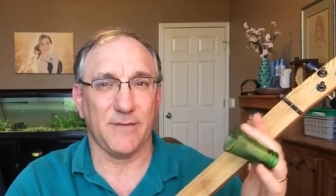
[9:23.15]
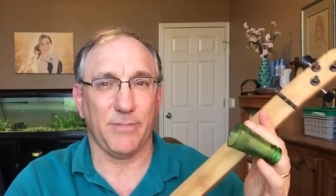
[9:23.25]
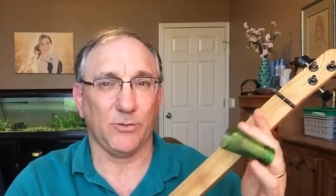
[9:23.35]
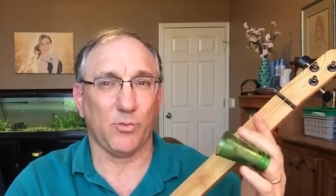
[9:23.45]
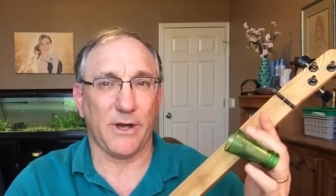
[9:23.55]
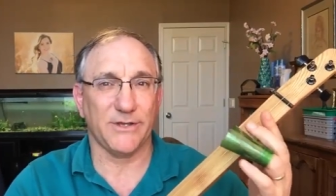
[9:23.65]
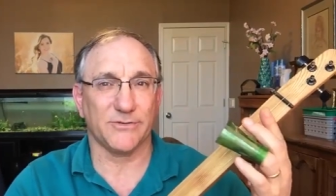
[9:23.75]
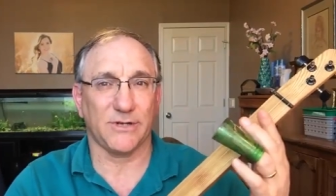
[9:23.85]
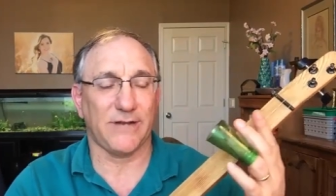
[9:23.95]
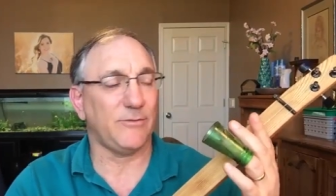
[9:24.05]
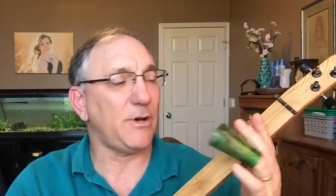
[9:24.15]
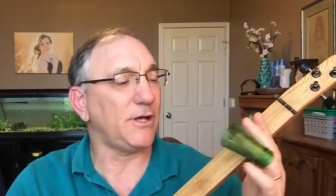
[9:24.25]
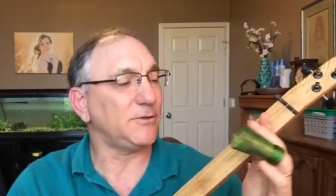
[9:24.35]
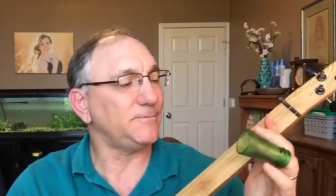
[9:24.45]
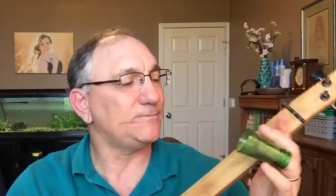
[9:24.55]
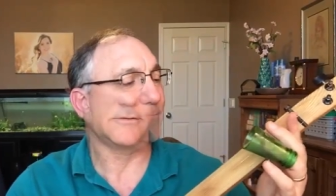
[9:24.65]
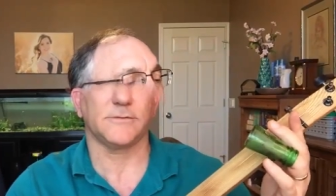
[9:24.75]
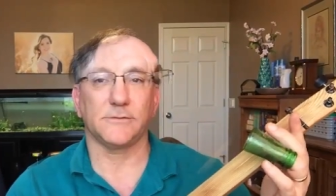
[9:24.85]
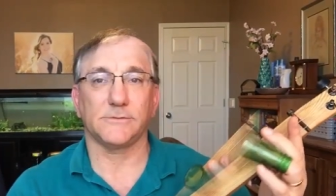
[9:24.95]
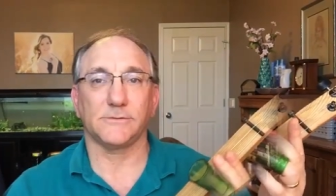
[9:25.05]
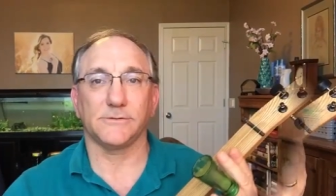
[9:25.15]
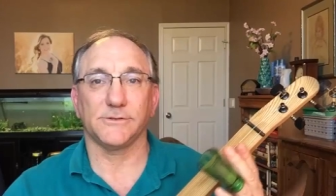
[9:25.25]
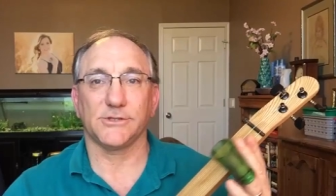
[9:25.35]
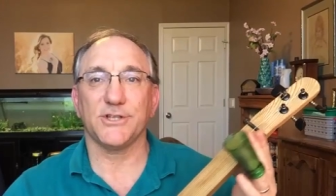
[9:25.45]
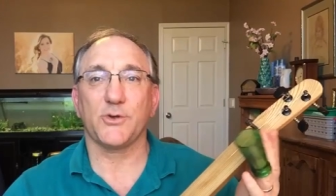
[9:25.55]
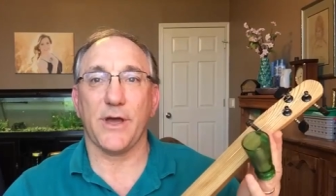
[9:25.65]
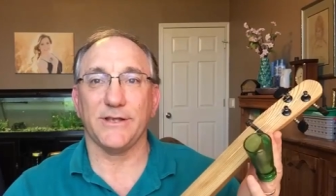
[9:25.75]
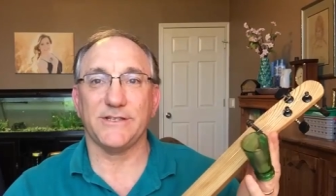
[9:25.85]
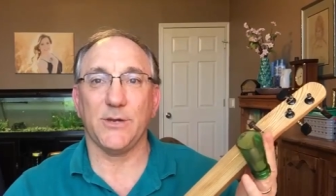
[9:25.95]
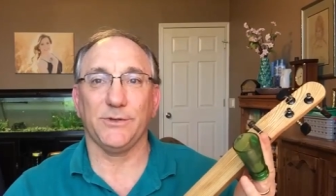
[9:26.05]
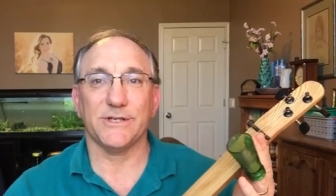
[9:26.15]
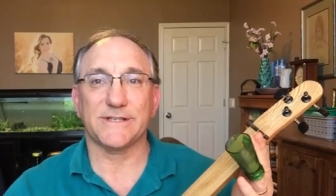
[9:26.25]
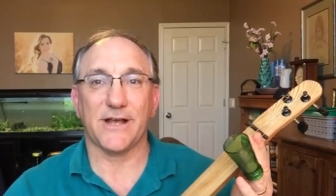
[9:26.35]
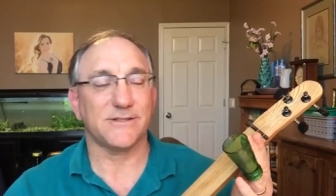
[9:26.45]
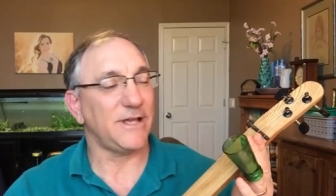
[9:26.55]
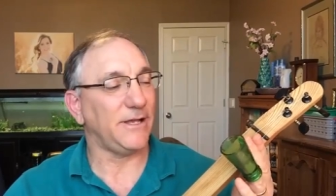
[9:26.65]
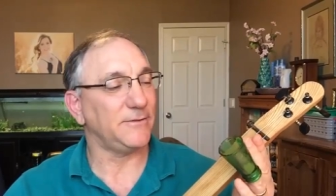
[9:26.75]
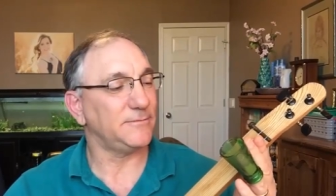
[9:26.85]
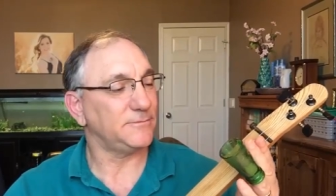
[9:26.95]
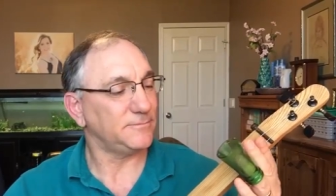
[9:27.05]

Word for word: a Budweiser kind of a bottle. So let's go ahead and see what this sounds like.